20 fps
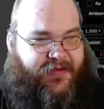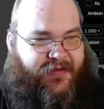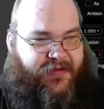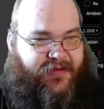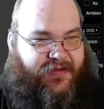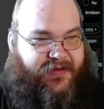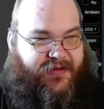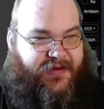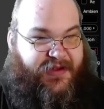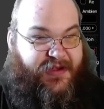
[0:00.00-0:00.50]

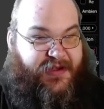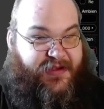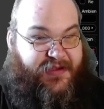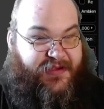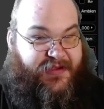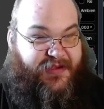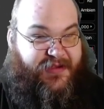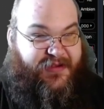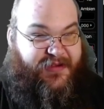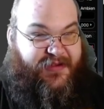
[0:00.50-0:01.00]
Here it
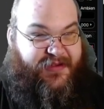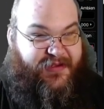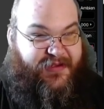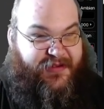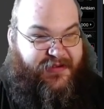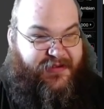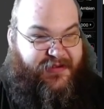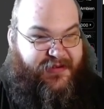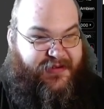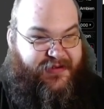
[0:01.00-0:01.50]
is.
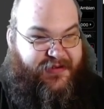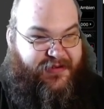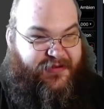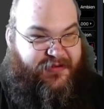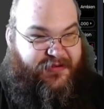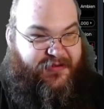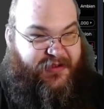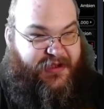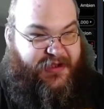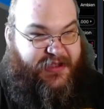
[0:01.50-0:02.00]

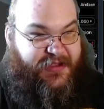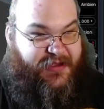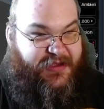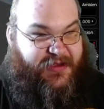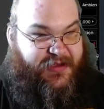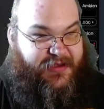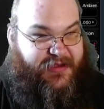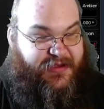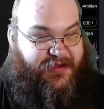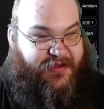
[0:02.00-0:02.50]
Look at
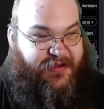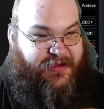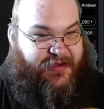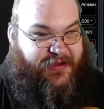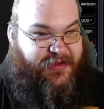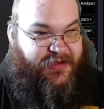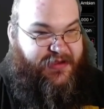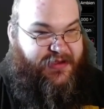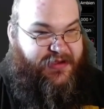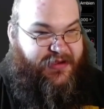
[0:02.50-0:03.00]
this.
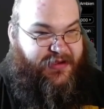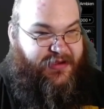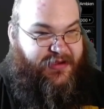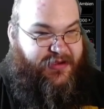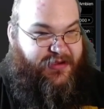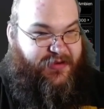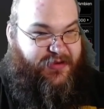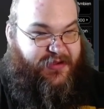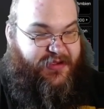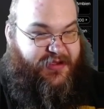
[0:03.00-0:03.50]

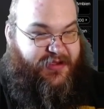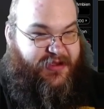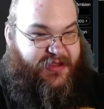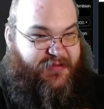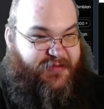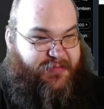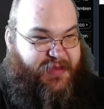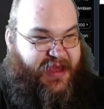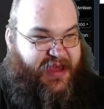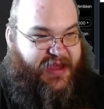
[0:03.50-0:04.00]
You can see the
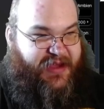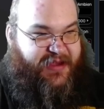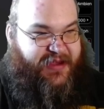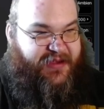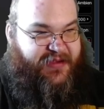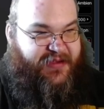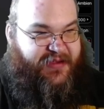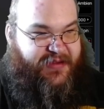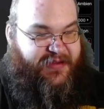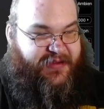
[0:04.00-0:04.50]
back.